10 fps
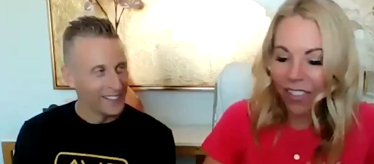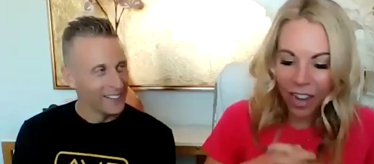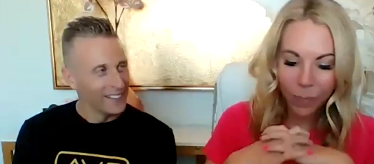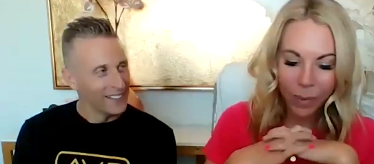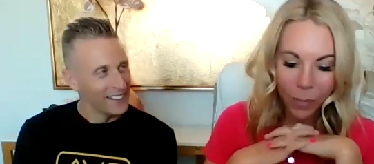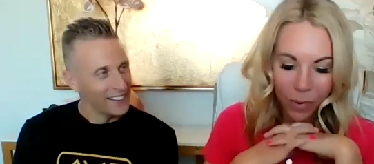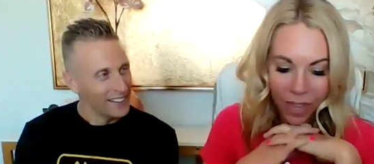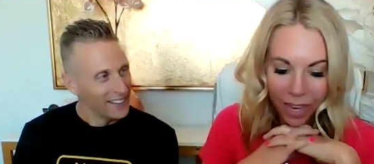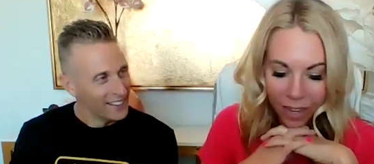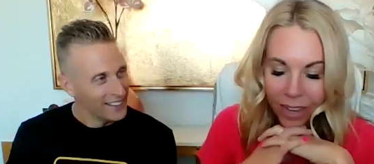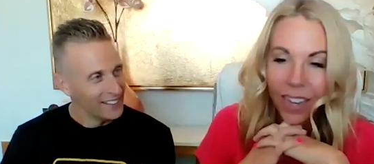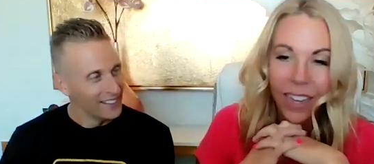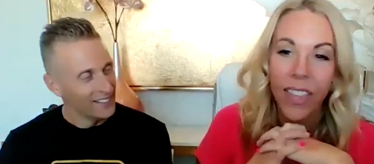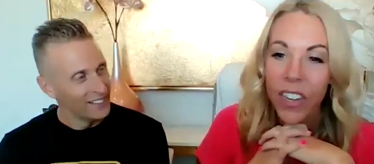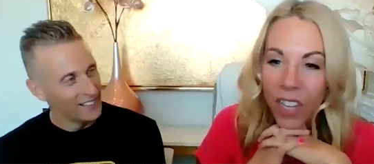Speaker 1: a lot of people they
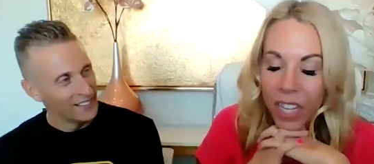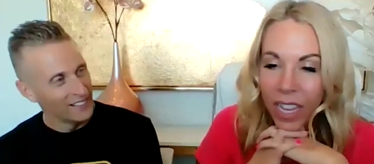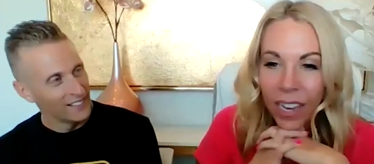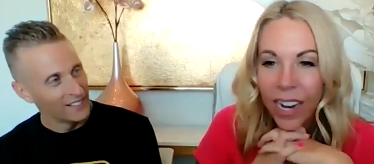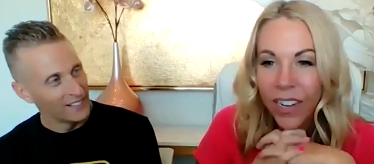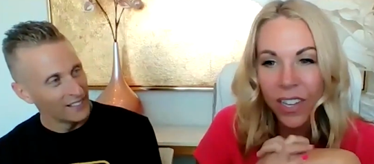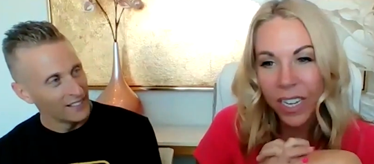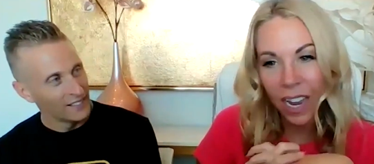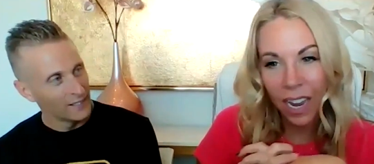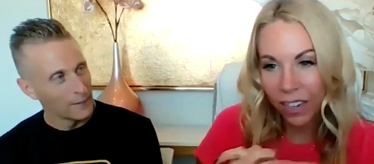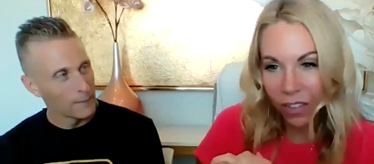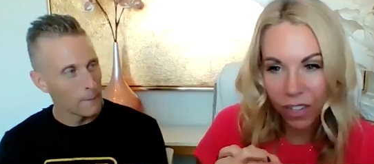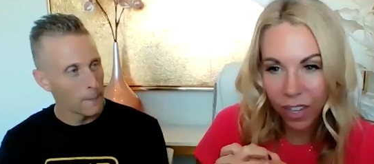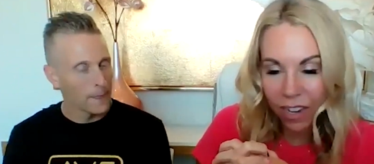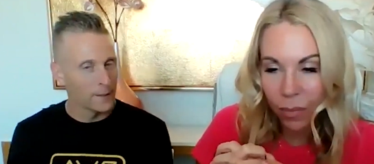they just think I just need to
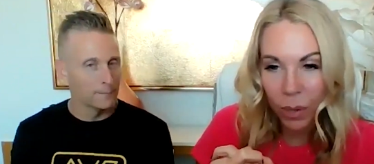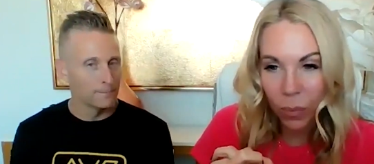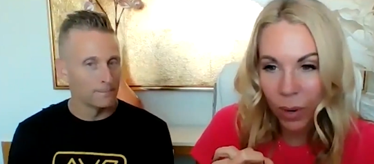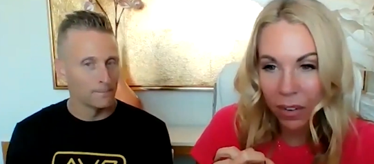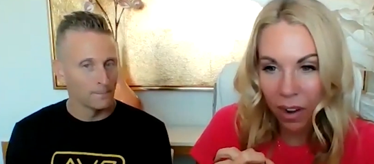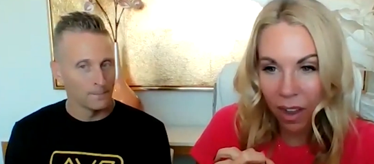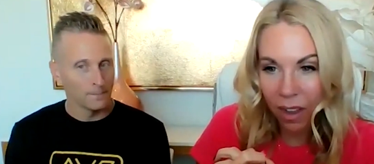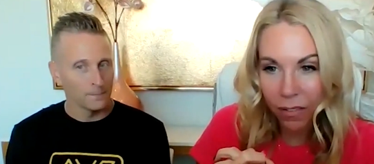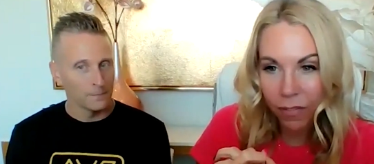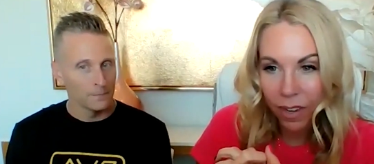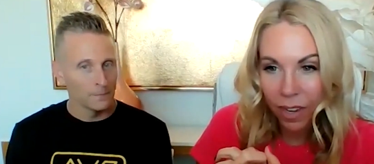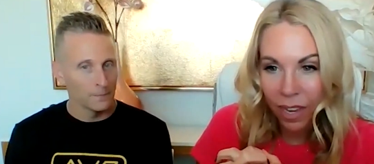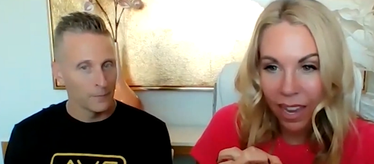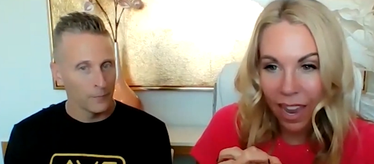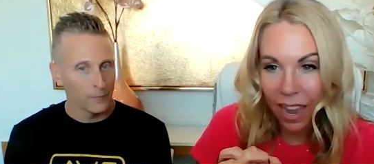exercise my weight off.
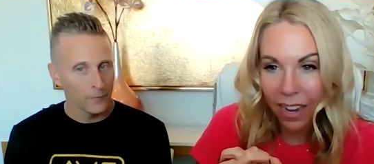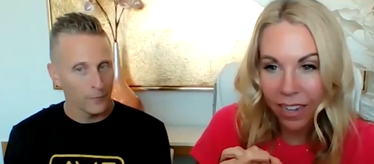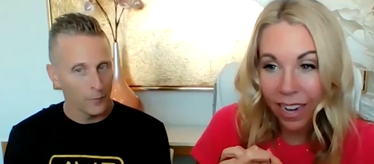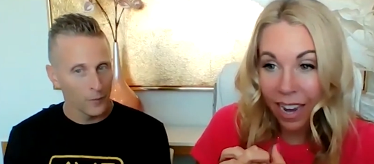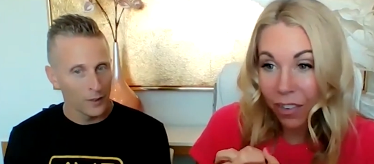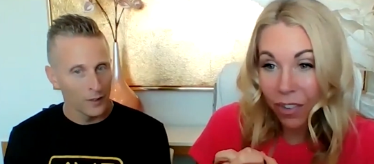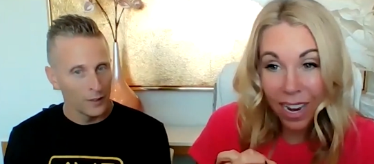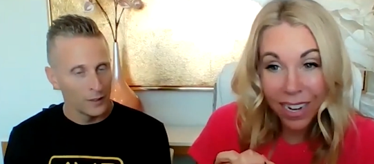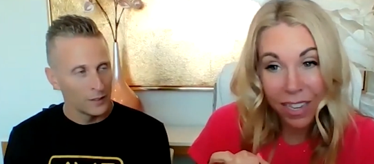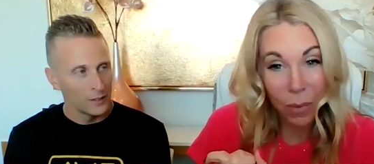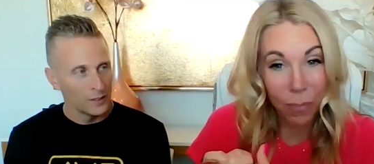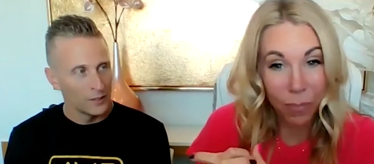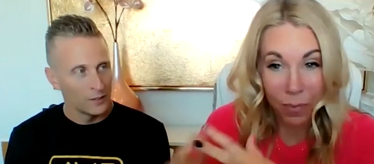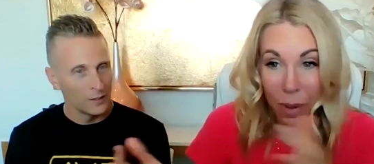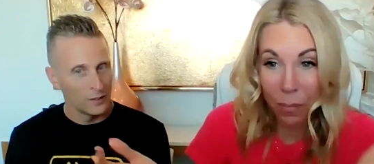Mm-hmm. And mm exercise is a
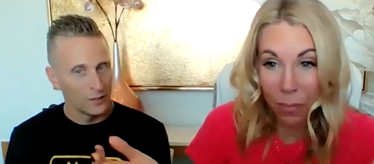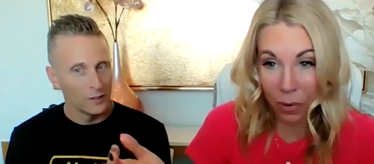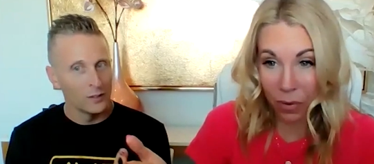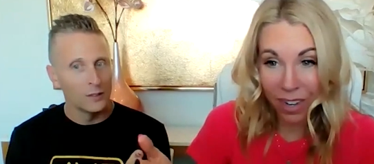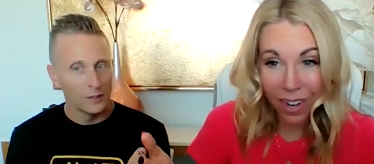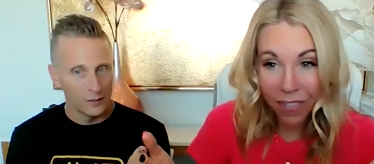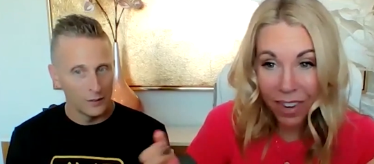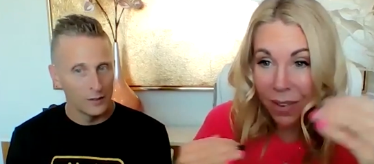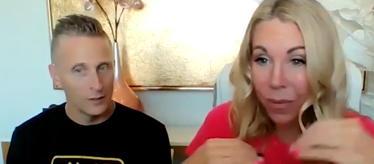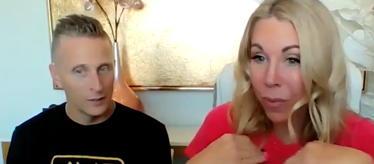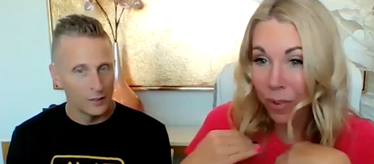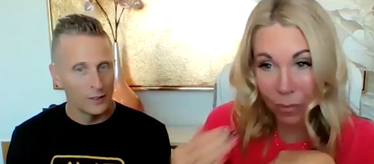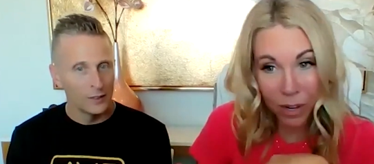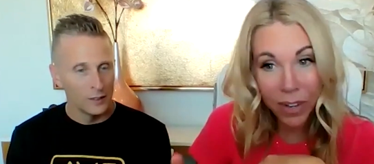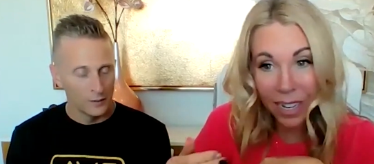component of it.
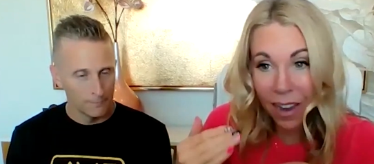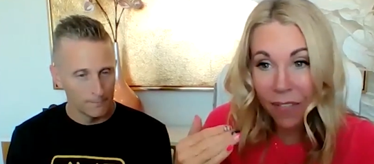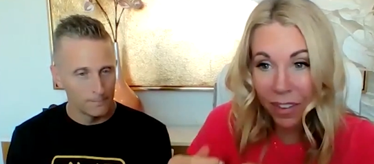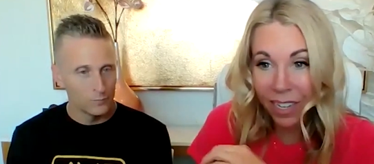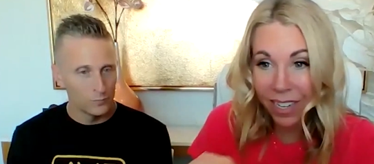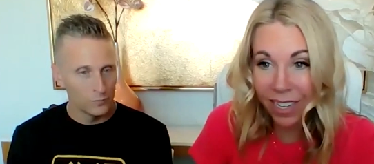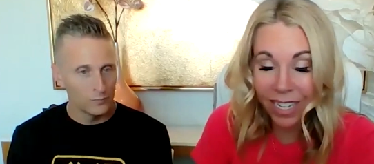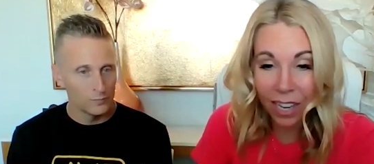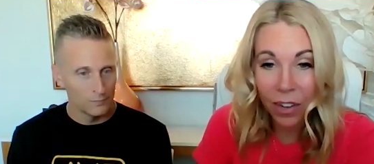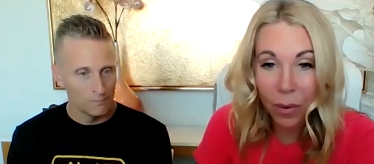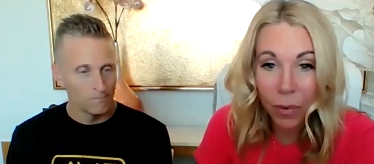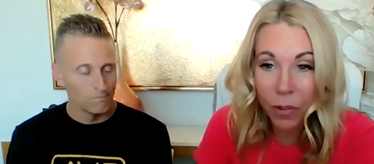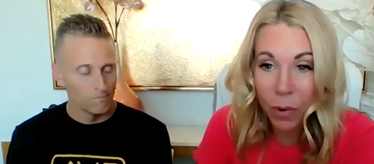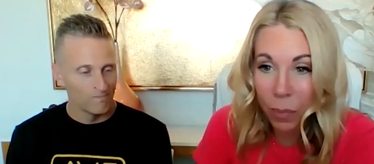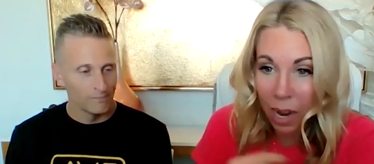We're definitely going to tell you to
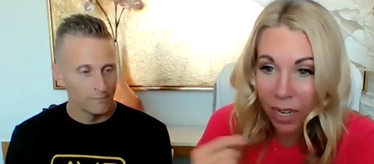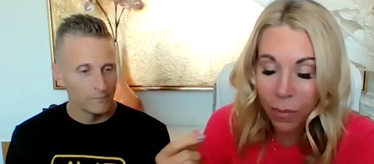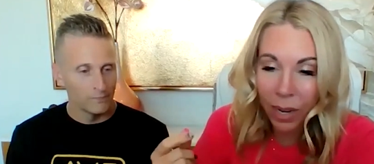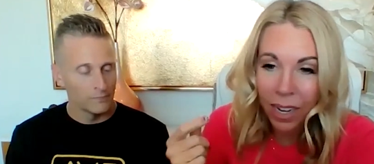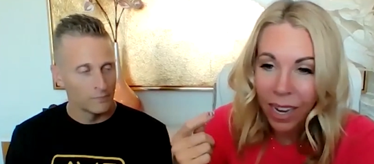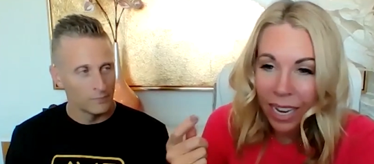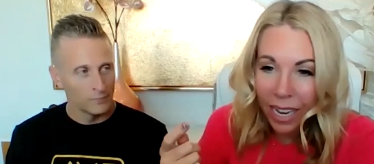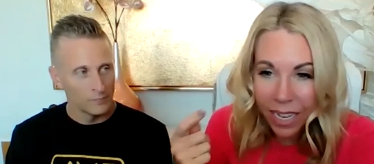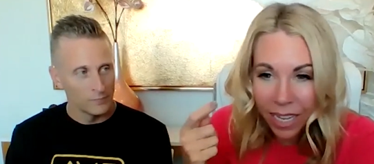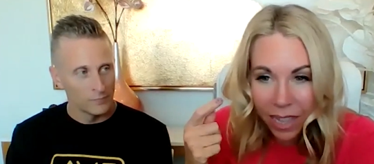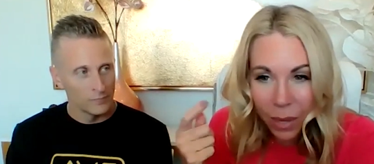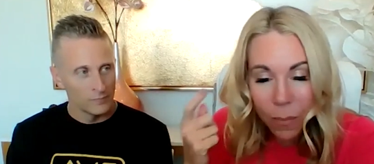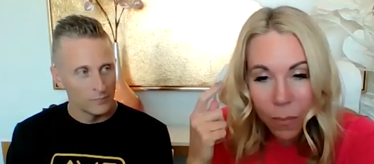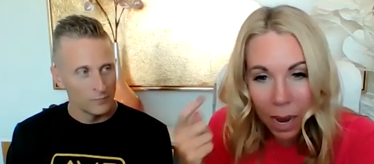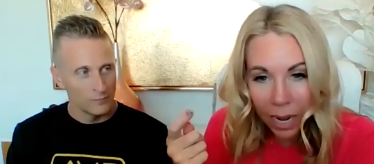move your body, but it's the
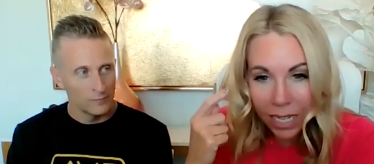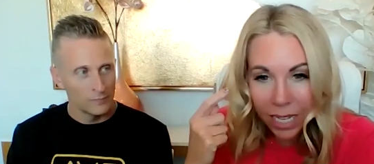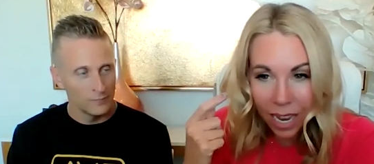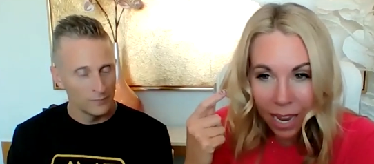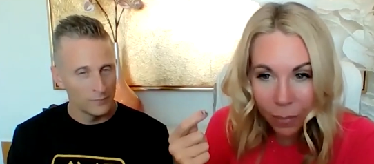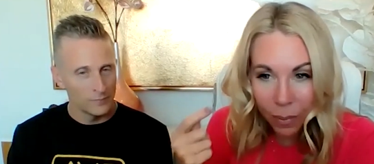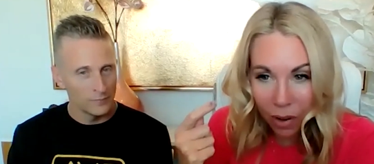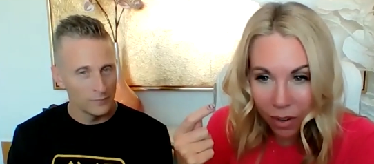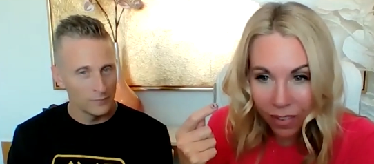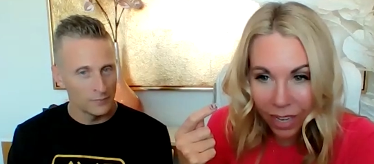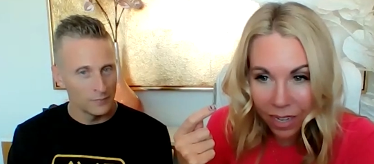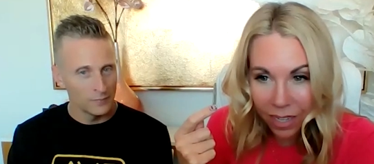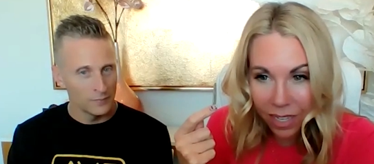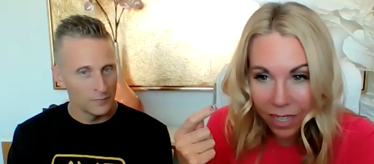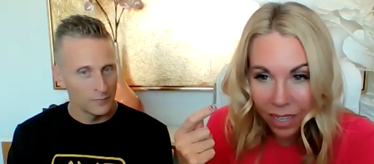mindset part of it